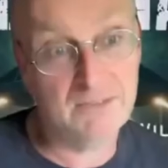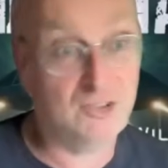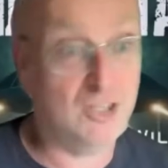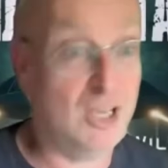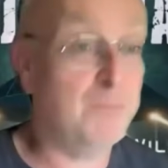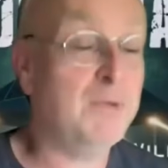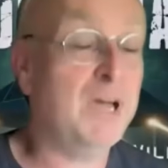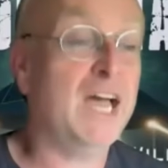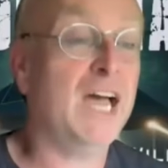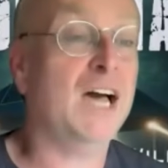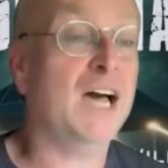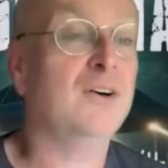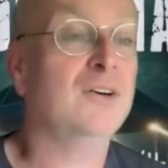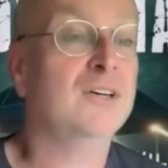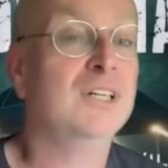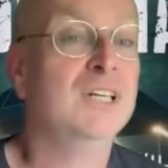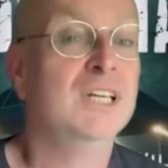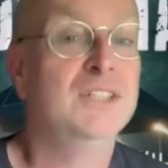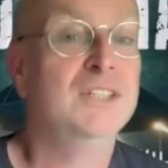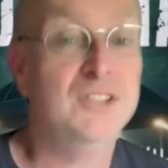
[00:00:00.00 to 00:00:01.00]
somehow
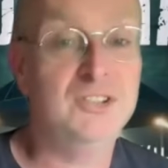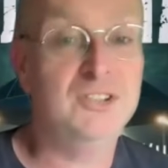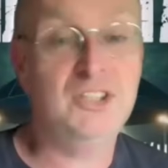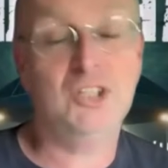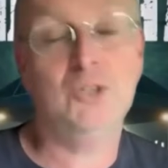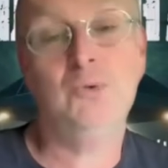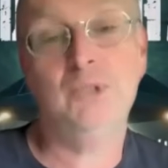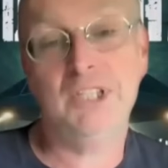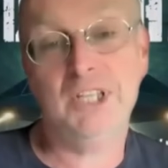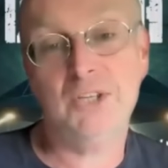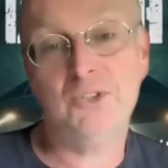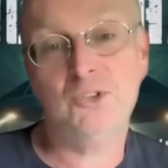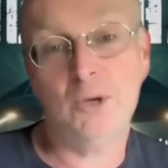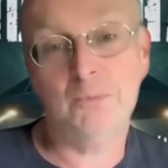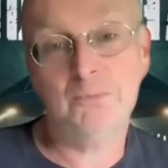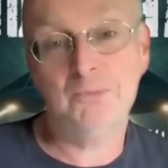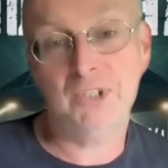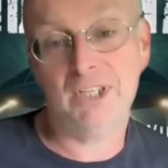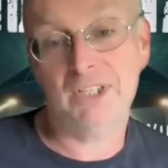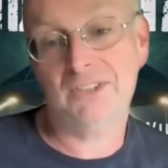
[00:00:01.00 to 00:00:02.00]
to deal with these
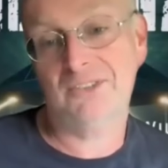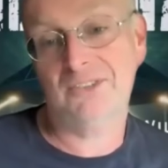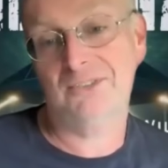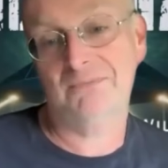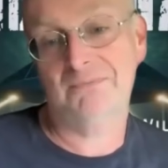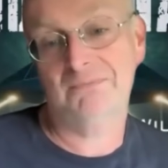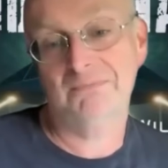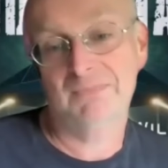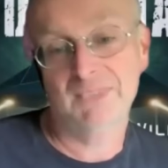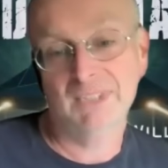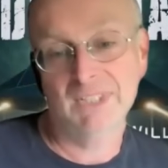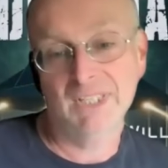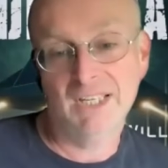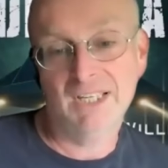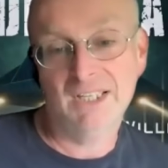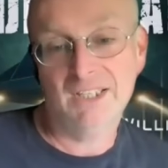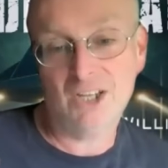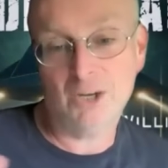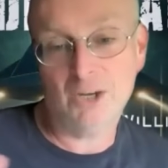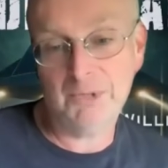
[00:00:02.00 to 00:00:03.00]
objects
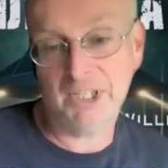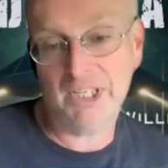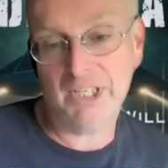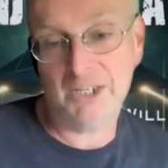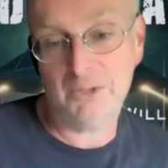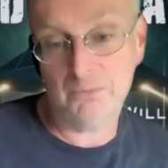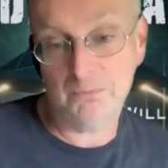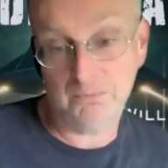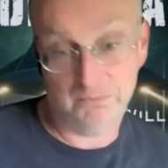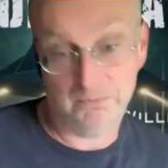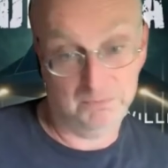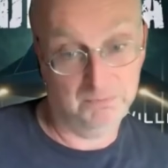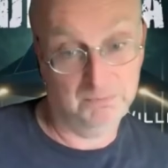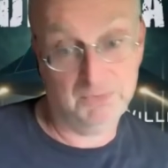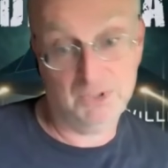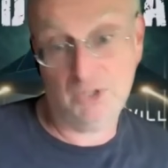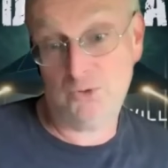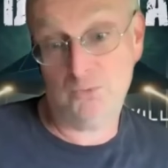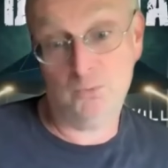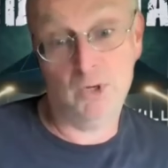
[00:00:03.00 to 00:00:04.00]
coming in,
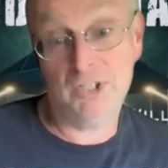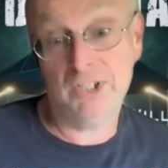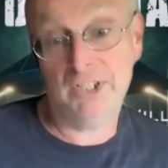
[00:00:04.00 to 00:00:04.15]
because one